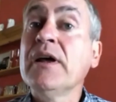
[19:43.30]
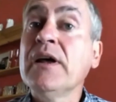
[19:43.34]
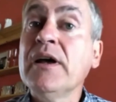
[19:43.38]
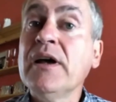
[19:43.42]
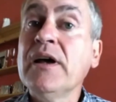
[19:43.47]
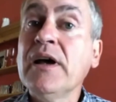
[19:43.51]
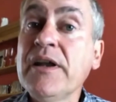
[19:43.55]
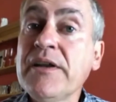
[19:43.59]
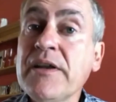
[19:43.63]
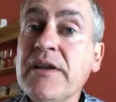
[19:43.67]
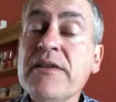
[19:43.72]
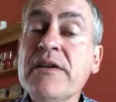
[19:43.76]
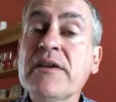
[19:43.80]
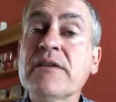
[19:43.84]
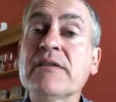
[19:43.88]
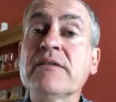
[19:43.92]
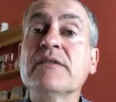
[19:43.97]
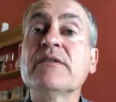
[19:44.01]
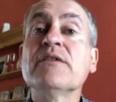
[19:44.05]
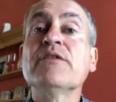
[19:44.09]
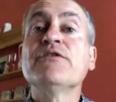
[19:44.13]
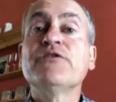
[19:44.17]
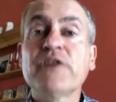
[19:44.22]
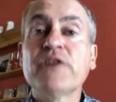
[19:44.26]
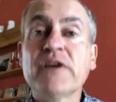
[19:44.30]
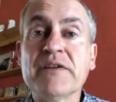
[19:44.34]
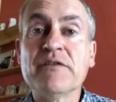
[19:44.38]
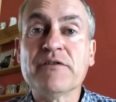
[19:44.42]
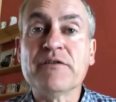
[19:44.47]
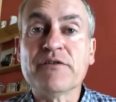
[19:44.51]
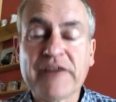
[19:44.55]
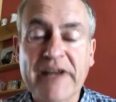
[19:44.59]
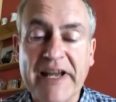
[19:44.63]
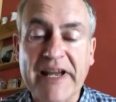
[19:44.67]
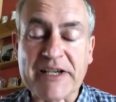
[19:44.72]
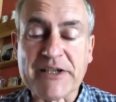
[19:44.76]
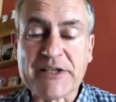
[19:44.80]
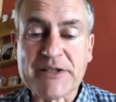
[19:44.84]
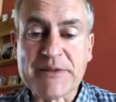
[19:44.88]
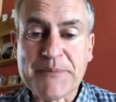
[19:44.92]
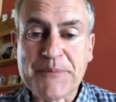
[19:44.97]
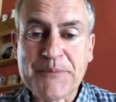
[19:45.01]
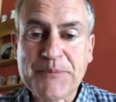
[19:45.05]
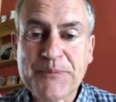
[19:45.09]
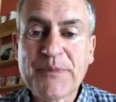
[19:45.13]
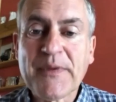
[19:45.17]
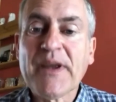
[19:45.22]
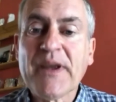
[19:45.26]
Another fun fact:
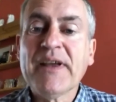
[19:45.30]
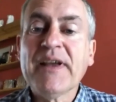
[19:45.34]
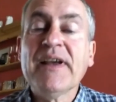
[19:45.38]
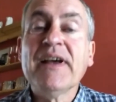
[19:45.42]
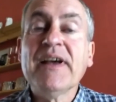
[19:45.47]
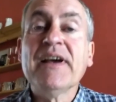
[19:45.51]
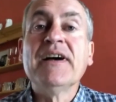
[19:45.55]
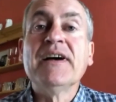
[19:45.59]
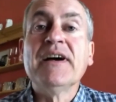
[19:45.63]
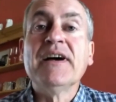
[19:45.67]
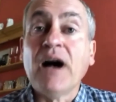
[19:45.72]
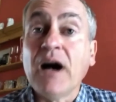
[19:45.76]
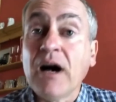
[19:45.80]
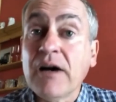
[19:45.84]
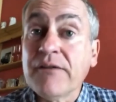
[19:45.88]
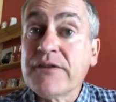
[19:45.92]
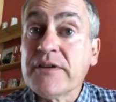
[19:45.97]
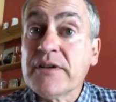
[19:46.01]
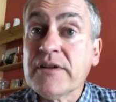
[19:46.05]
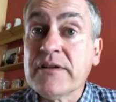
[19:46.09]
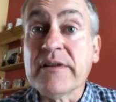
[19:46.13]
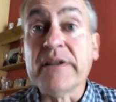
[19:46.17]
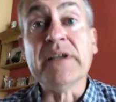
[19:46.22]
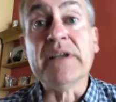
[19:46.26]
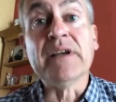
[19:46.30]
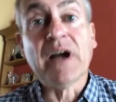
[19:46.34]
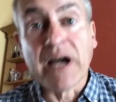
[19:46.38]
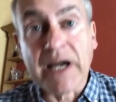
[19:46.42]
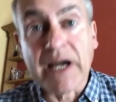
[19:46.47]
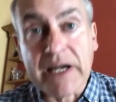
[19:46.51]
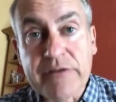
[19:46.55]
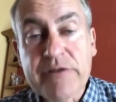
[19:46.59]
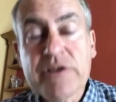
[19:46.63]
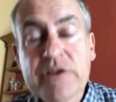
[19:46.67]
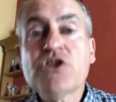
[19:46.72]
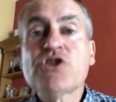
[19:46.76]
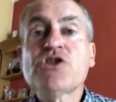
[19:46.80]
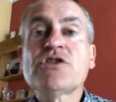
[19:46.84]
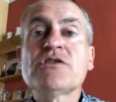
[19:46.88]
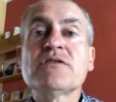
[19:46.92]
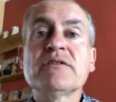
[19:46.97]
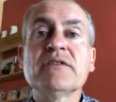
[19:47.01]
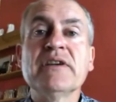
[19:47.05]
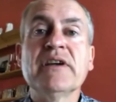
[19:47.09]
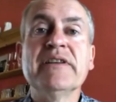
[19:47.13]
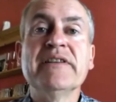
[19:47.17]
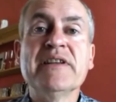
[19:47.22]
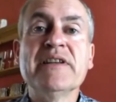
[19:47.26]
after the Irish
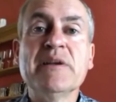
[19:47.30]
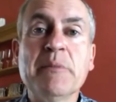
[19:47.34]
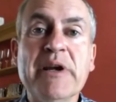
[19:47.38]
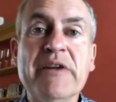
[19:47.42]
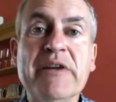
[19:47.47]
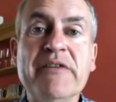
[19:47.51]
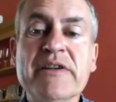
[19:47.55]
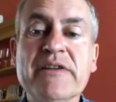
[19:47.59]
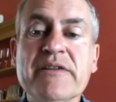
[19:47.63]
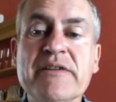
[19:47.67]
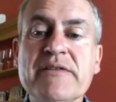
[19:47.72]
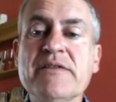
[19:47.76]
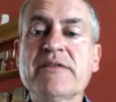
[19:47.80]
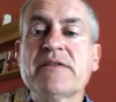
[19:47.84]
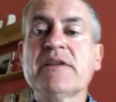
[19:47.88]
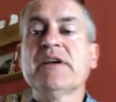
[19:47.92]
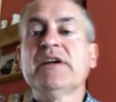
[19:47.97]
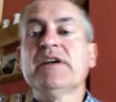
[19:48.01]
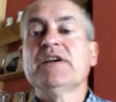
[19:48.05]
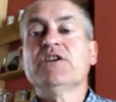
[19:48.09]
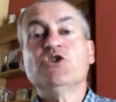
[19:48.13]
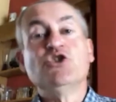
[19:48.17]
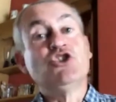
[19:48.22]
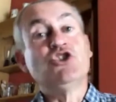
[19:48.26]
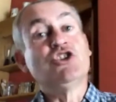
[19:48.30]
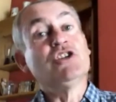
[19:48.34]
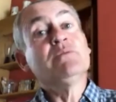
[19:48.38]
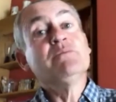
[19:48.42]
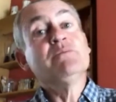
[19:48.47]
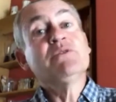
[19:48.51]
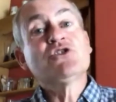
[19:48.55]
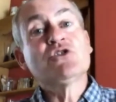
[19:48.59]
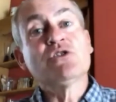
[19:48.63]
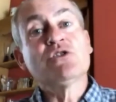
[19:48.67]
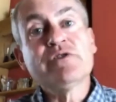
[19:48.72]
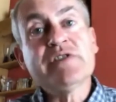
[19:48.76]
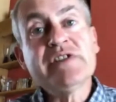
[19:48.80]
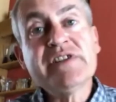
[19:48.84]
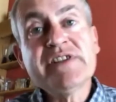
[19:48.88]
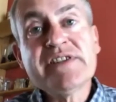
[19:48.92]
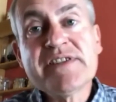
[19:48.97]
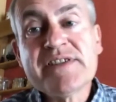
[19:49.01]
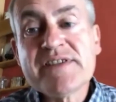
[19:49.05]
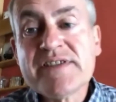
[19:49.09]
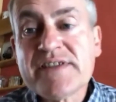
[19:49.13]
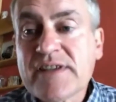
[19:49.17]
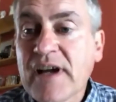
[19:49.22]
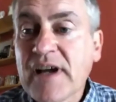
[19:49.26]
and the Americans, German
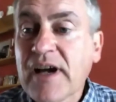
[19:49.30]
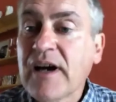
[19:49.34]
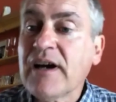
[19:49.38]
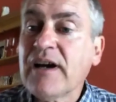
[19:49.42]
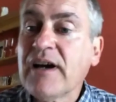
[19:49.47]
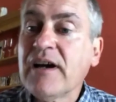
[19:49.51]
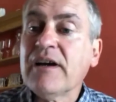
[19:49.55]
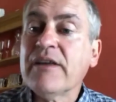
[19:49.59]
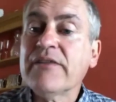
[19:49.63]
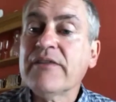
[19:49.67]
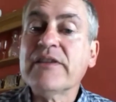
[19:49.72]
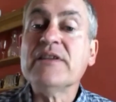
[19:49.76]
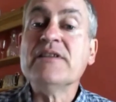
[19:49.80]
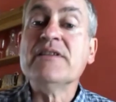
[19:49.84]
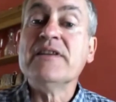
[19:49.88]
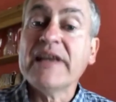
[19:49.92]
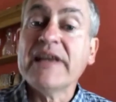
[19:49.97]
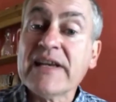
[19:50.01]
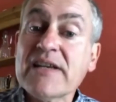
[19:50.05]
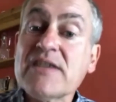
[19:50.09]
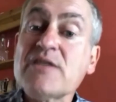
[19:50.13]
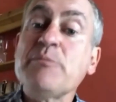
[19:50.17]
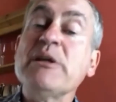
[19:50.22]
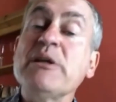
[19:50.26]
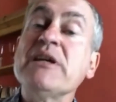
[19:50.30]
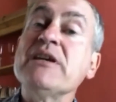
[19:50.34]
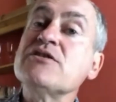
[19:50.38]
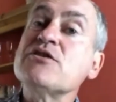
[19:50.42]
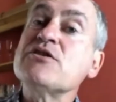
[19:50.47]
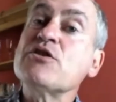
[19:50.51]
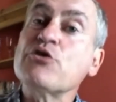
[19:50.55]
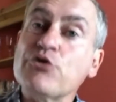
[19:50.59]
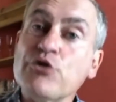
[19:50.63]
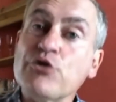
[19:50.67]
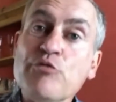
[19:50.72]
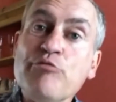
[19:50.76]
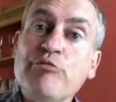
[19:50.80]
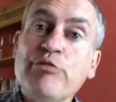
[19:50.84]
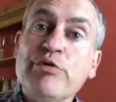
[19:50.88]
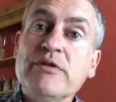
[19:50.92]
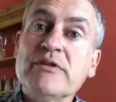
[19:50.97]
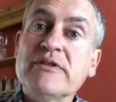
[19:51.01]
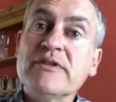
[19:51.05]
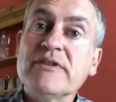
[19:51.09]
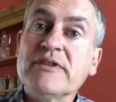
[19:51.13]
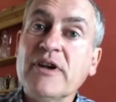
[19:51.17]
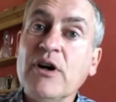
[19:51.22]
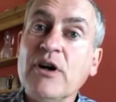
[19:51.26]
tourists are the next biggest group
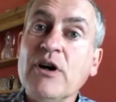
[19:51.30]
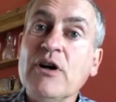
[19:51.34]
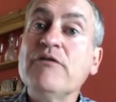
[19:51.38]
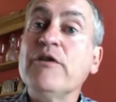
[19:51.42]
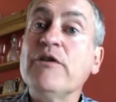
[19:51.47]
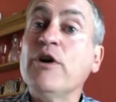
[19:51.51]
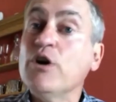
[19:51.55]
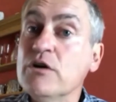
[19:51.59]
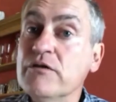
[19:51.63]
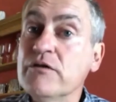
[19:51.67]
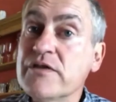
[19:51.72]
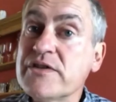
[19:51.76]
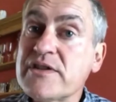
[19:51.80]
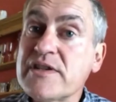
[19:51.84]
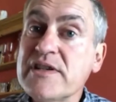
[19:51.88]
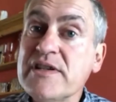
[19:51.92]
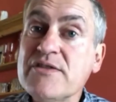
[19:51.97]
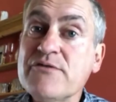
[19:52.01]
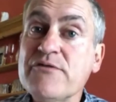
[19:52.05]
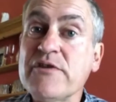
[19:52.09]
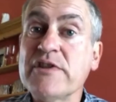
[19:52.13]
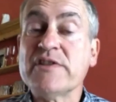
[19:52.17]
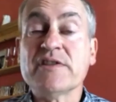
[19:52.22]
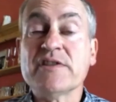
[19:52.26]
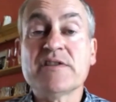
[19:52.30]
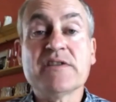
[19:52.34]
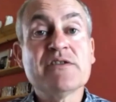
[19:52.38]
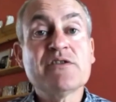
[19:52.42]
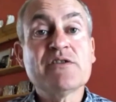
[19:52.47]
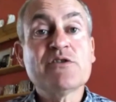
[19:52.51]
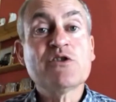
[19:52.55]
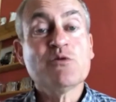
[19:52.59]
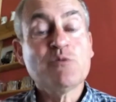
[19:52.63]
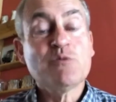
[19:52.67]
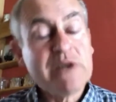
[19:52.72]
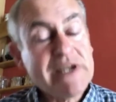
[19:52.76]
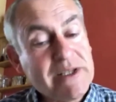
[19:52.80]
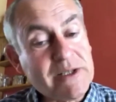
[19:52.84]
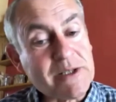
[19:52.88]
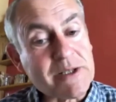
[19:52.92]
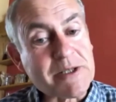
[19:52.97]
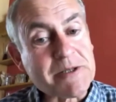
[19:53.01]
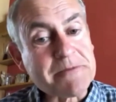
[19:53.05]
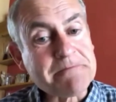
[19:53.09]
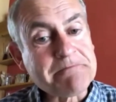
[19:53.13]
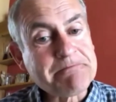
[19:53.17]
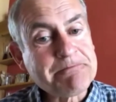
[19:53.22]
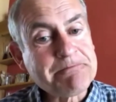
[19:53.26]
of overseas visitors to Wales.